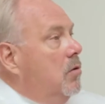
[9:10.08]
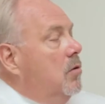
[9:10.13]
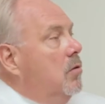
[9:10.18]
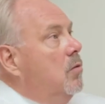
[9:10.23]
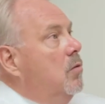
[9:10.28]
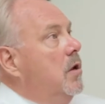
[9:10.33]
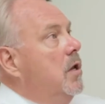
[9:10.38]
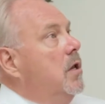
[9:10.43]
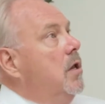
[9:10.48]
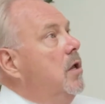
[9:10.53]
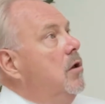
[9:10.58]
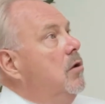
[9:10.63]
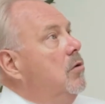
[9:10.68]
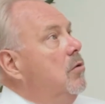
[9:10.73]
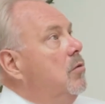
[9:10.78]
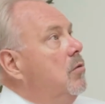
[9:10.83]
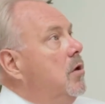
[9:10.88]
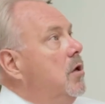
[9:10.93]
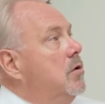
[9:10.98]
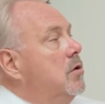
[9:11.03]
when
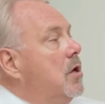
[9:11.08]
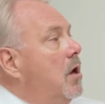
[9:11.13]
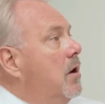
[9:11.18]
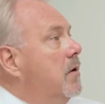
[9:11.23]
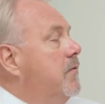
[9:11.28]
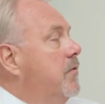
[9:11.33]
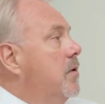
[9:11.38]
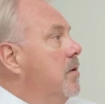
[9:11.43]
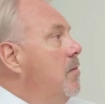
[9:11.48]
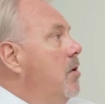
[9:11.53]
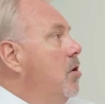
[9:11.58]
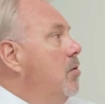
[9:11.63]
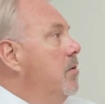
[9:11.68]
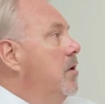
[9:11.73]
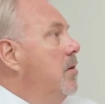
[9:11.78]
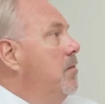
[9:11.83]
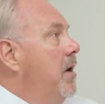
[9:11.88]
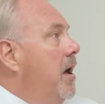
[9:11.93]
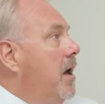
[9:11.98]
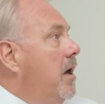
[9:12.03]
you talk for a
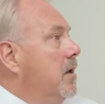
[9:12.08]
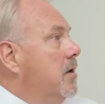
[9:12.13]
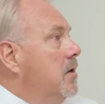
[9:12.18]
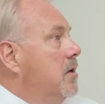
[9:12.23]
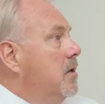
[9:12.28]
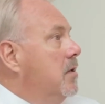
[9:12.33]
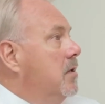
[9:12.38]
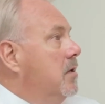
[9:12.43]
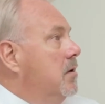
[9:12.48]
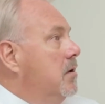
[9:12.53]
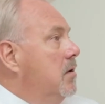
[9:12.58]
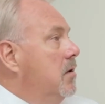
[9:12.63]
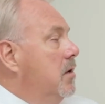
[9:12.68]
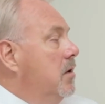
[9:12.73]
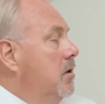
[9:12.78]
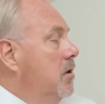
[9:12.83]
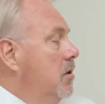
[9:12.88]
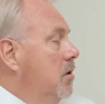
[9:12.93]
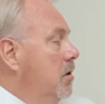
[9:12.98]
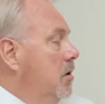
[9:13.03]
moment about
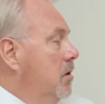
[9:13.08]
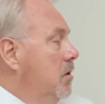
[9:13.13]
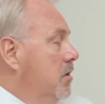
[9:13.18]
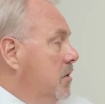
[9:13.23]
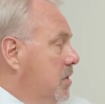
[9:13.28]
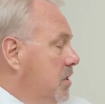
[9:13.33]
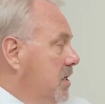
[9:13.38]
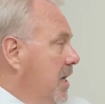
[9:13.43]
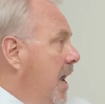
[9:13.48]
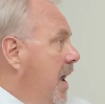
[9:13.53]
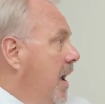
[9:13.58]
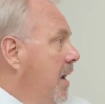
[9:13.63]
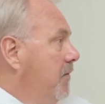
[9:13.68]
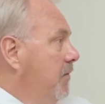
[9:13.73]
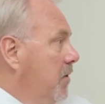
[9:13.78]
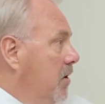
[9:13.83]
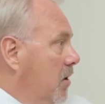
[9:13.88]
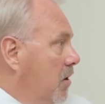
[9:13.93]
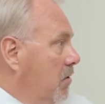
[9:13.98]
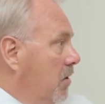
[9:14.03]
the
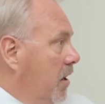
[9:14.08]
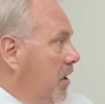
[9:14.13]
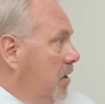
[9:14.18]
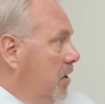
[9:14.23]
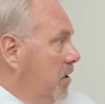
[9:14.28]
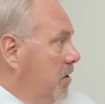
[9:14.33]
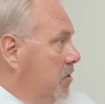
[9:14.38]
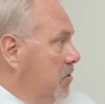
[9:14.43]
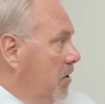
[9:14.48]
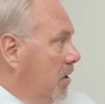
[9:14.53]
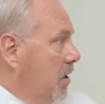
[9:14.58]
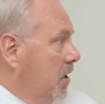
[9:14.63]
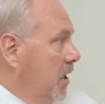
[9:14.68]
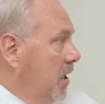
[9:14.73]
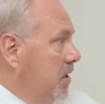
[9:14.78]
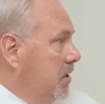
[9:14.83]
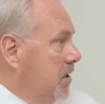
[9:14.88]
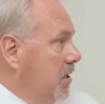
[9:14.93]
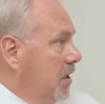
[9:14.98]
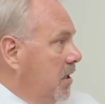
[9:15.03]
staff at Accredited Drug
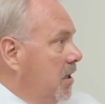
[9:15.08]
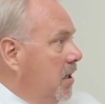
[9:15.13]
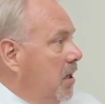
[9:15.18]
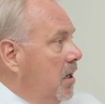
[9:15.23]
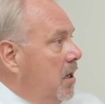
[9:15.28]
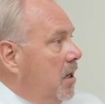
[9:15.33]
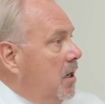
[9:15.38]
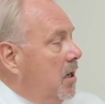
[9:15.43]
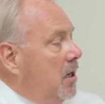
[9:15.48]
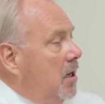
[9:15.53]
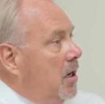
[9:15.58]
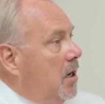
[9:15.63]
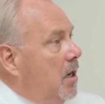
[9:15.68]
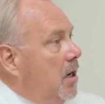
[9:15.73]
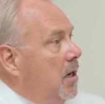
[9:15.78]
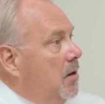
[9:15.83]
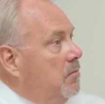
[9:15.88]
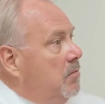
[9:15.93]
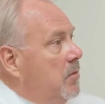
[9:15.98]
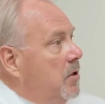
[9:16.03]
Testing
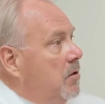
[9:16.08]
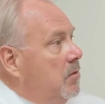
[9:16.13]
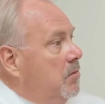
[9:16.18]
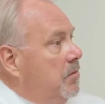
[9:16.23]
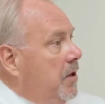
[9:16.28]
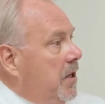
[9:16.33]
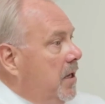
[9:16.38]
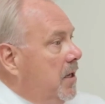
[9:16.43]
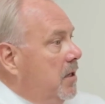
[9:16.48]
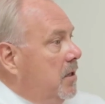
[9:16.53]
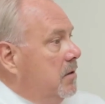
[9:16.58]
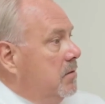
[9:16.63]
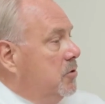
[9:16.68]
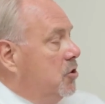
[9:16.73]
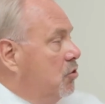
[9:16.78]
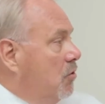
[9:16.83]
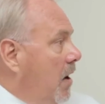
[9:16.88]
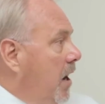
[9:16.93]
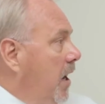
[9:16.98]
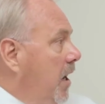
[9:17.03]
being
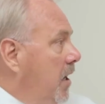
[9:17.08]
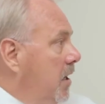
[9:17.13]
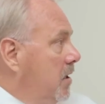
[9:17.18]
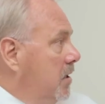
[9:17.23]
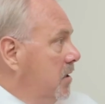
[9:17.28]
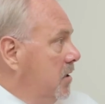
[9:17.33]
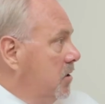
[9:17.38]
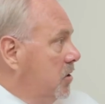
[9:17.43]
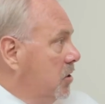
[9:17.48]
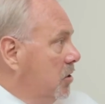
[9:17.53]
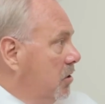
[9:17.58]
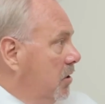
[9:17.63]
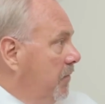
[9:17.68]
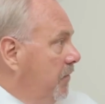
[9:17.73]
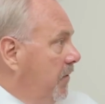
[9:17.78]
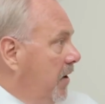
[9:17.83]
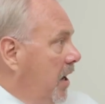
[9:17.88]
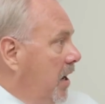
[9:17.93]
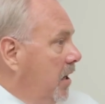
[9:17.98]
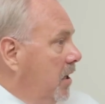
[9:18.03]
trained and
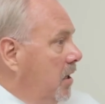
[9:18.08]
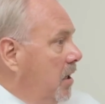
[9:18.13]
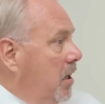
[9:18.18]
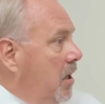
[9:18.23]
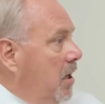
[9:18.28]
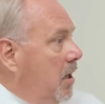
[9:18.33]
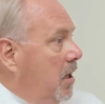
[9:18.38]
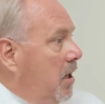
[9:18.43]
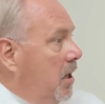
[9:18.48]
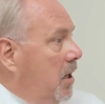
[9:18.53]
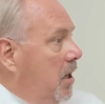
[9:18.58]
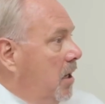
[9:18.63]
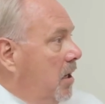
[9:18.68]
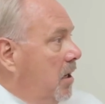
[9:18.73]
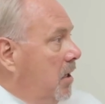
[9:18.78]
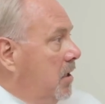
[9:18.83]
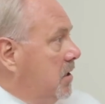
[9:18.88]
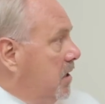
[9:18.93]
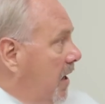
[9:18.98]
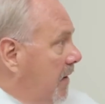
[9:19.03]
certified,
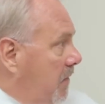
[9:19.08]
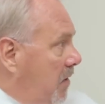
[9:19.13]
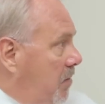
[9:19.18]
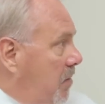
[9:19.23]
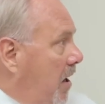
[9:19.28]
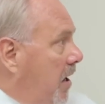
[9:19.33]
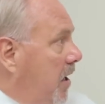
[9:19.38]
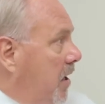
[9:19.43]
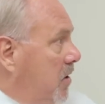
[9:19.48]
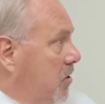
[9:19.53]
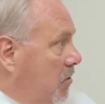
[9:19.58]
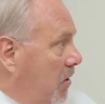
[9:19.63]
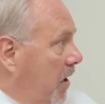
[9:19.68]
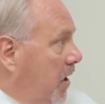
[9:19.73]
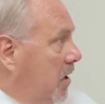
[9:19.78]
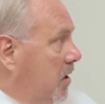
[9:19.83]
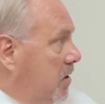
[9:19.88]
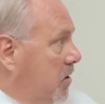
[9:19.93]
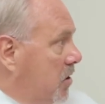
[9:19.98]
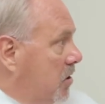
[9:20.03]
is everybody
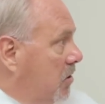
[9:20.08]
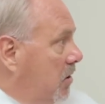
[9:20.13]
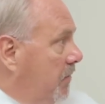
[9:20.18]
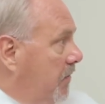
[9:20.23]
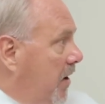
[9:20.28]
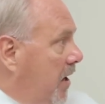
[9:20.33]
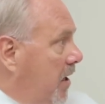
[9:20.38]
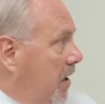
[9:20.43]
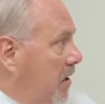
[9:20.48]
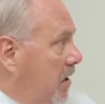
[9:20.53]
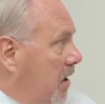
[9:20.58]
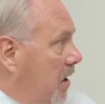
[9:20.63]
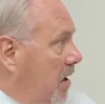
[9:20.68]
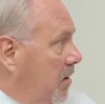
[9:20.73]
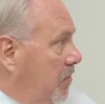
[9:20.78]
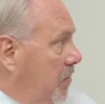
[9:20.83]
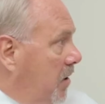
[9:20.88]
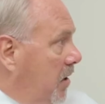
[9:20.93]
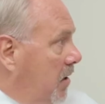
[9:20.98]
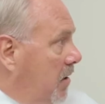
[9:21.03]
trained and certified at the
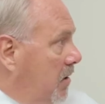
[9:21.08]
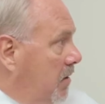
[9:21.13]
company?